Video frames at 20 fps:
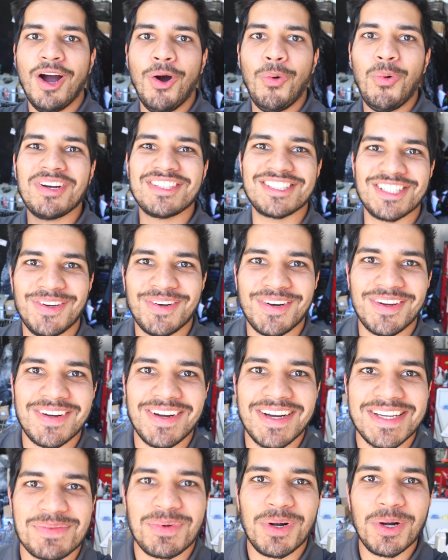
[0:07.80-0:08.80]
What is going on
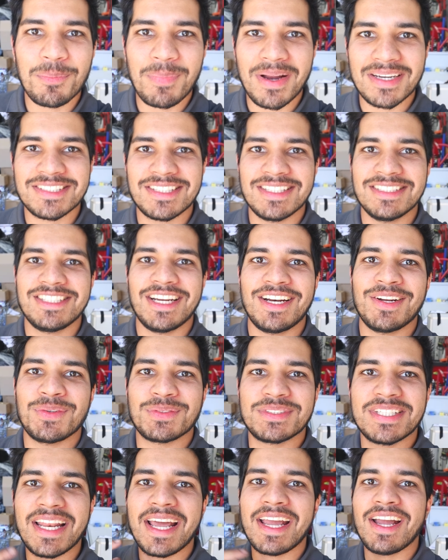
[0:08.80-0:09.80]
guys? Welcome back to the channel.
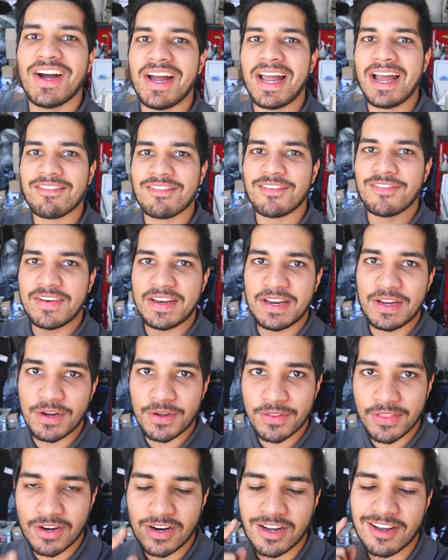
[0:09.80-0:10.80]
Today I have a
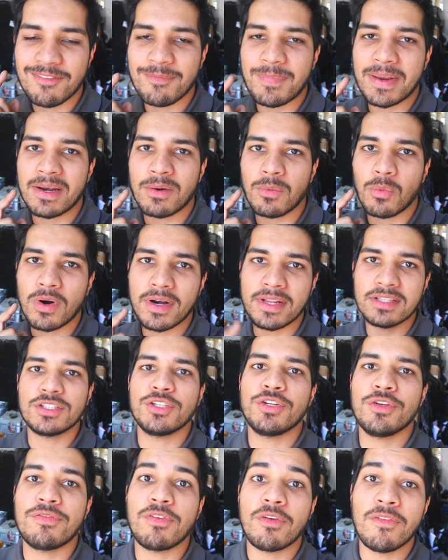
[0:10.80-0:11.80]
video that I've been wanting to
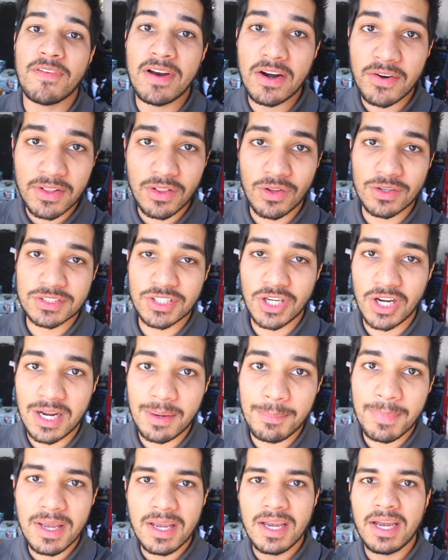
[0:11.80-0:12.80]
do for a very long
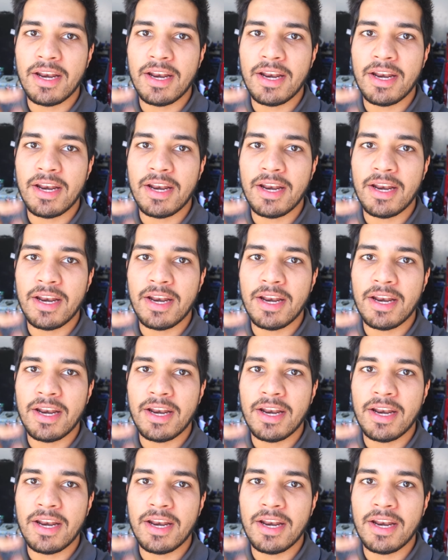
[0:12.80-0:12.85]
time